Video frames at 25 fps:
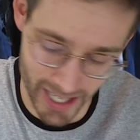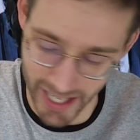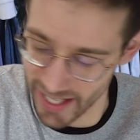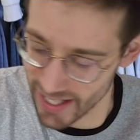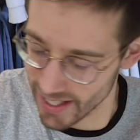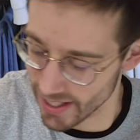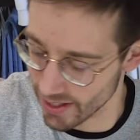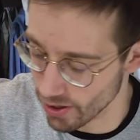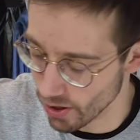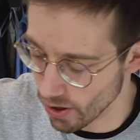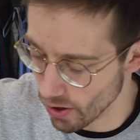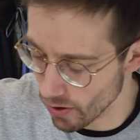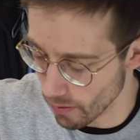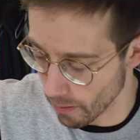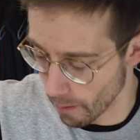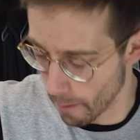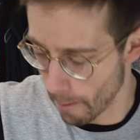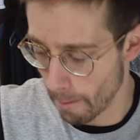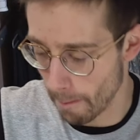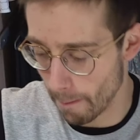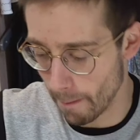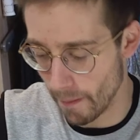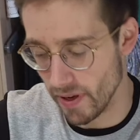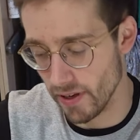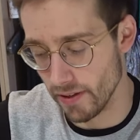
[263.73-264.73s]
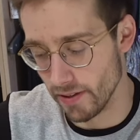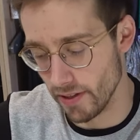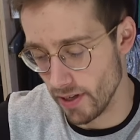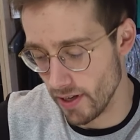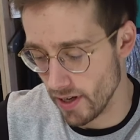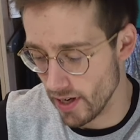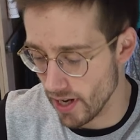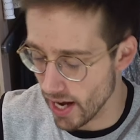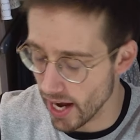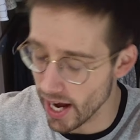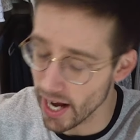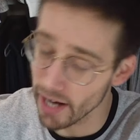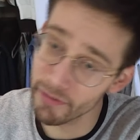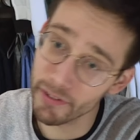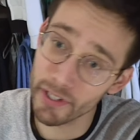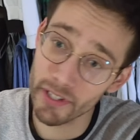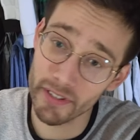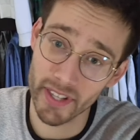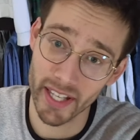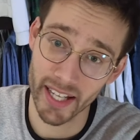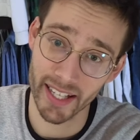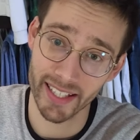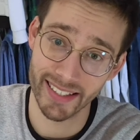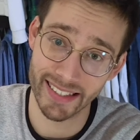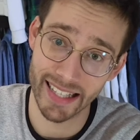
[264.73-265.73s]
So I have to
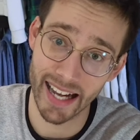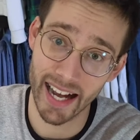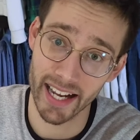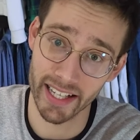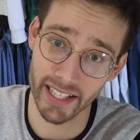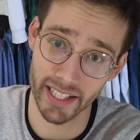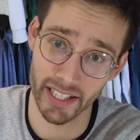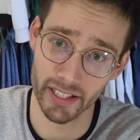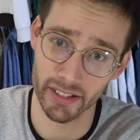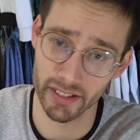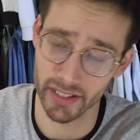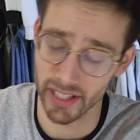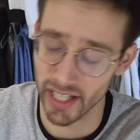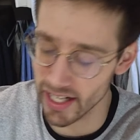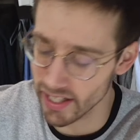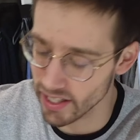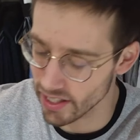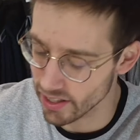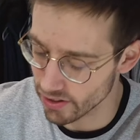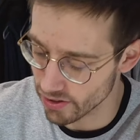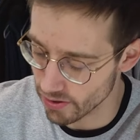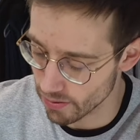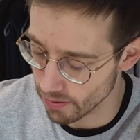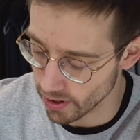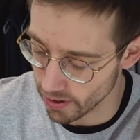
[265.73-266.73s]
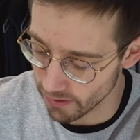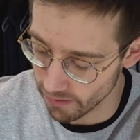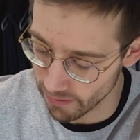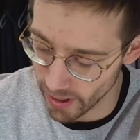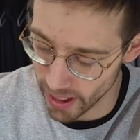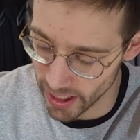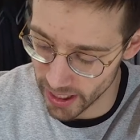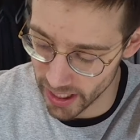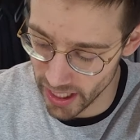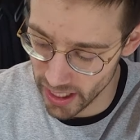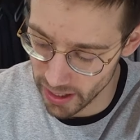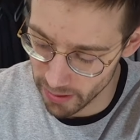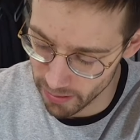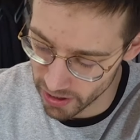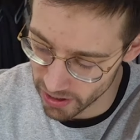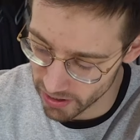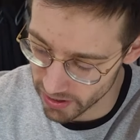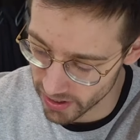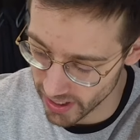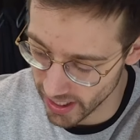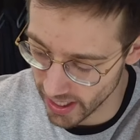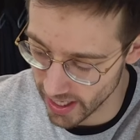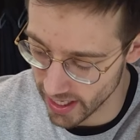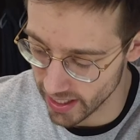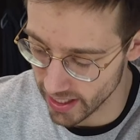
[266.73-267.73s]
thank Daniel. Daniel is one of my
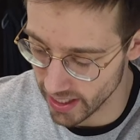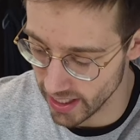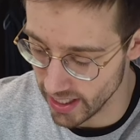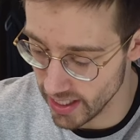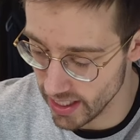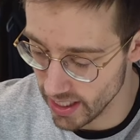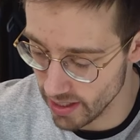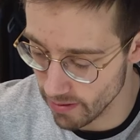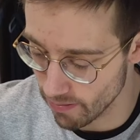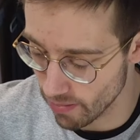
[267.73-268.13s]
neighbors and he